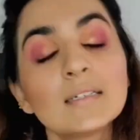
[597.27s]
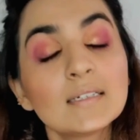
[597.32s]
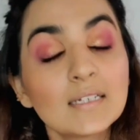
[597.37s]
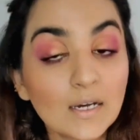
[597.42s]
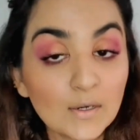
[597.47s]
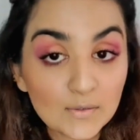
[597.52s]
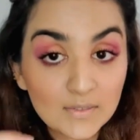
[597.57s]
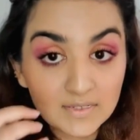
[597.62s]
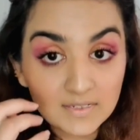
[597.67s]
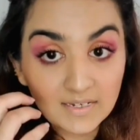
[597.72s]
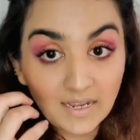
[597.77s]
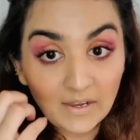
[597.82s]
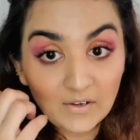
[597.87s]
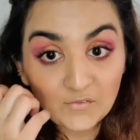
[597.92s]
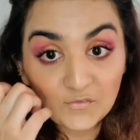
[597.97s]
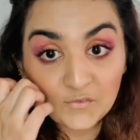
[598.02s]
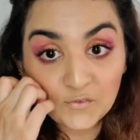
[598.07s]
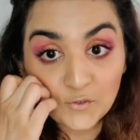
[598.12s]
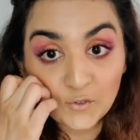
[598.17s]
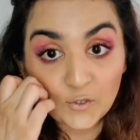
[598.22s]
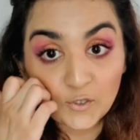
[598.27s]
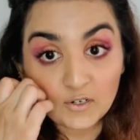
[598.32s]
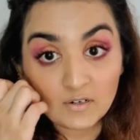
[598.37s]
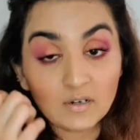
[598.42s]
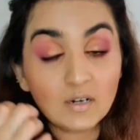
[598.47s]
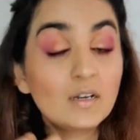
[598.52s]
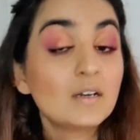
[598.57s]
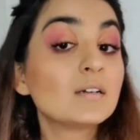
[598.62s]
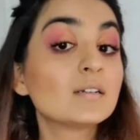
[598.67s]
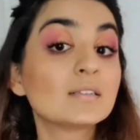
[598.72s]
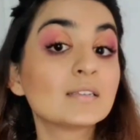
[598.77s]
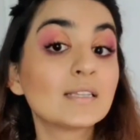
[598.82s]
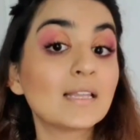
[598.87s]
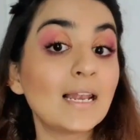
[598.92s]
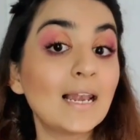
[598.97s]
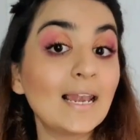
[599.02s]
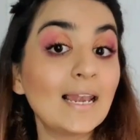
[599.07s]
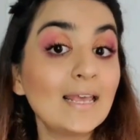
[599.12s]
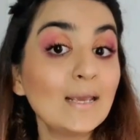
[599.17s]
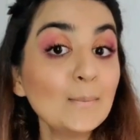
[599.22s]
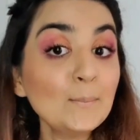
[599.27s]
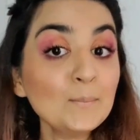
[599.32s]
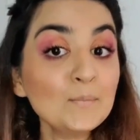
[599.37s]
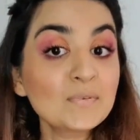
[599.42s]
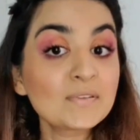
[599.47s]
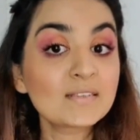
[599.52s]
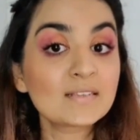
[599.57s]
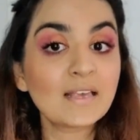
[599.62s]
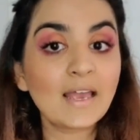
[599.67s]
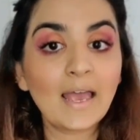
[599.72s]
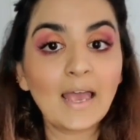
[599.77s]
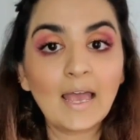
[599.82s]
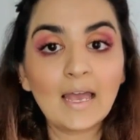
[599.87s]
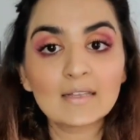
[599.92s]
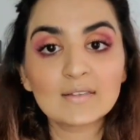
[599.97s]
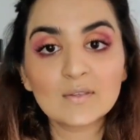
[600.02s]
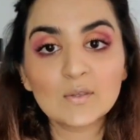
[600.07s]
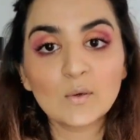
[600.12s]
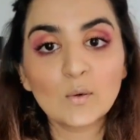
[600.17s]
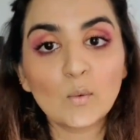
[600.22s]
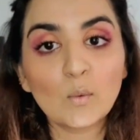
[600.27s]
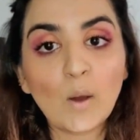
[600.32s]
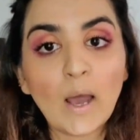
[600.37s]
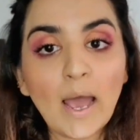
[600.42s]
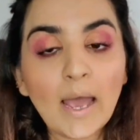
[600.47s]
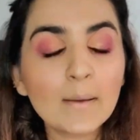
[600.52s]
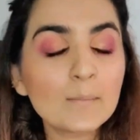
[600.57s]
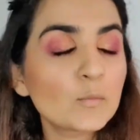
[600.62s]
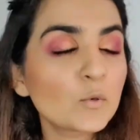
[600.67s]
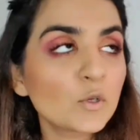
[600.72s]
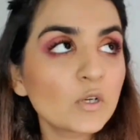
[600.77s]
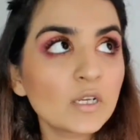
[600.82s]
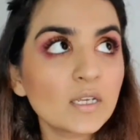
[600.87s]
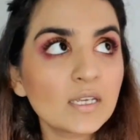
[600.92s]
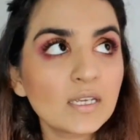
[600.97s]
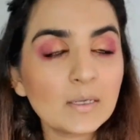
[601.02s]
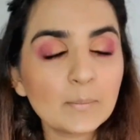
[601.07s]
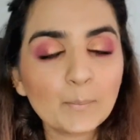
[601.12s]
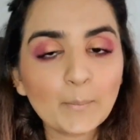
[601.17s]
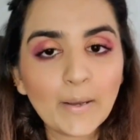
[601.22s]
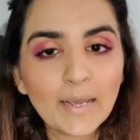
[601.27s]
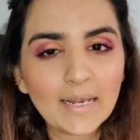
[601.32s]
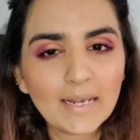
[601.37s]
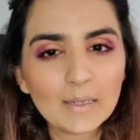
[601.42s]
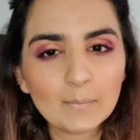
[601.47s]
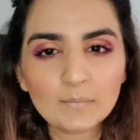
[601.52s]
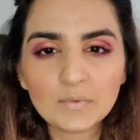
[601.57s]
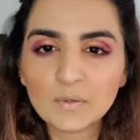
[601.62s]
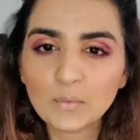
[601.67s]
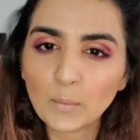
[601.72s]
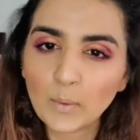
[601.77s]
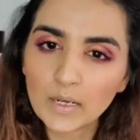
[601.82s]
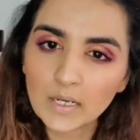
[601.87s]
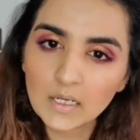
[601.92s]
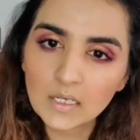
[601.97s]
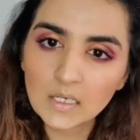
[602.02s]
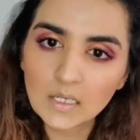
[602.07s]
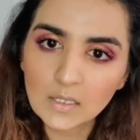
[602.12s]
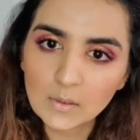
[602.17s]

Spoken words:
Now it's time for the lips. So I'm gonna keep my lips very nude